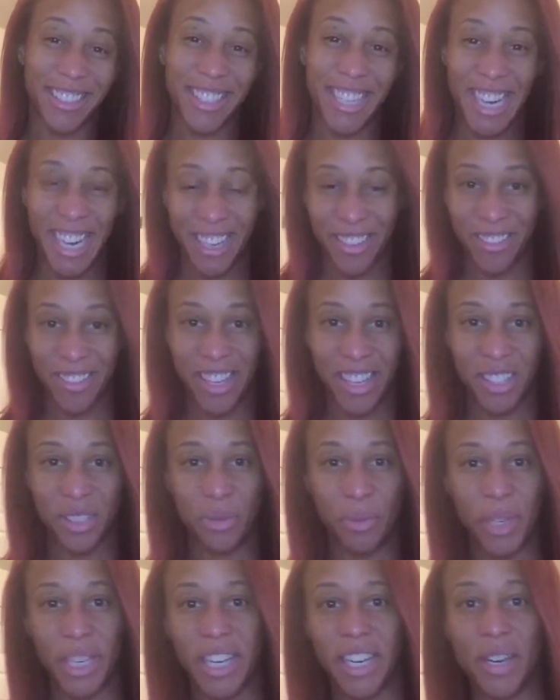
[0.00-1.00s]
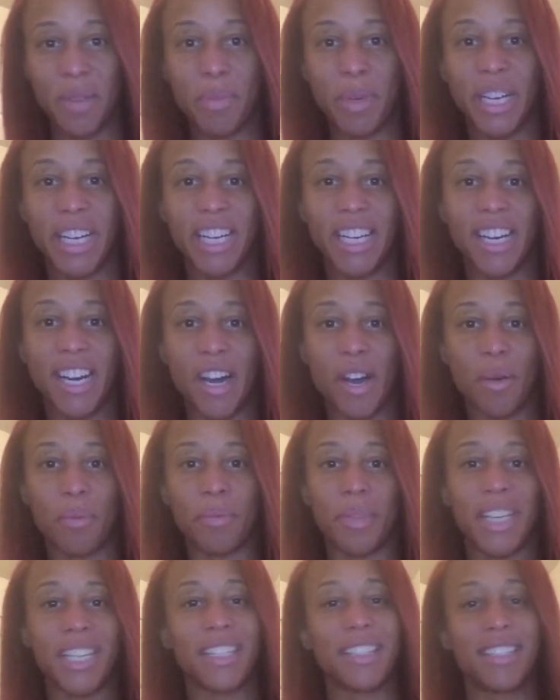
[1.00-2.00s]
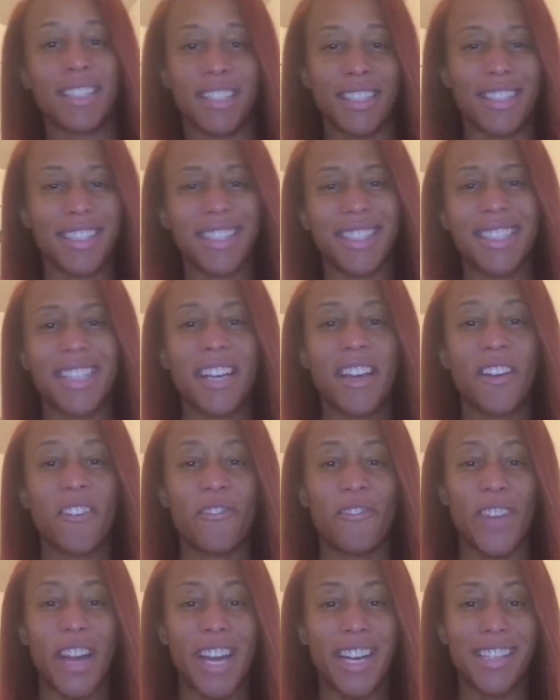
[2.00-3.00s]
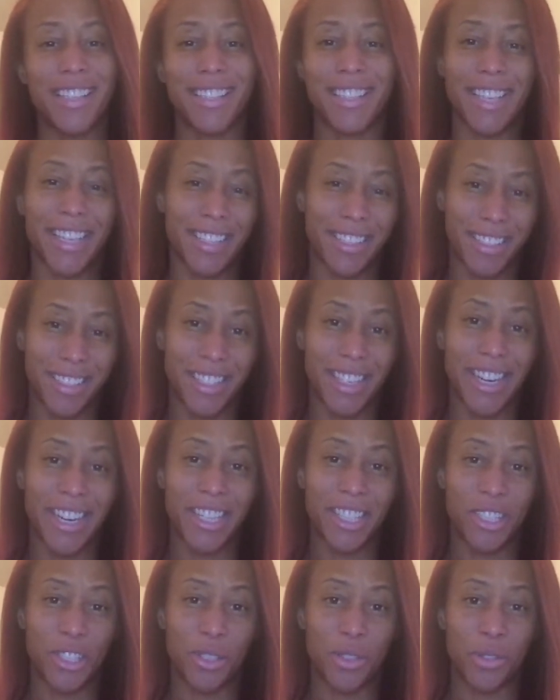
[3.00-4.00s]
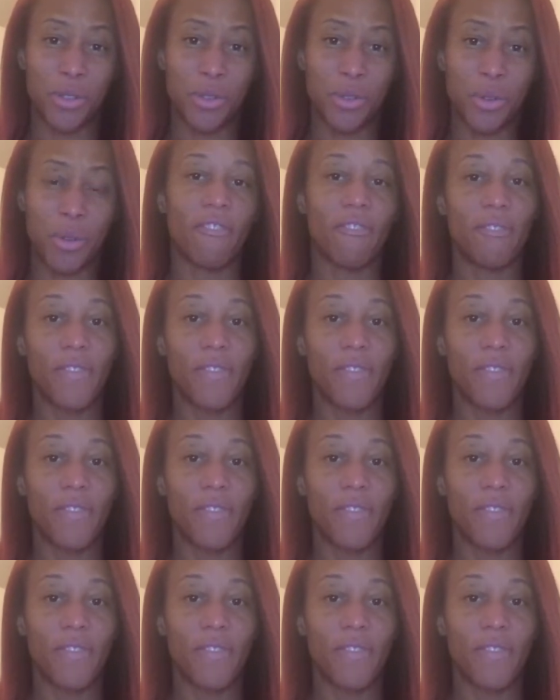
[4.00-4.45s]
And I know that's weird, but fat satiates you.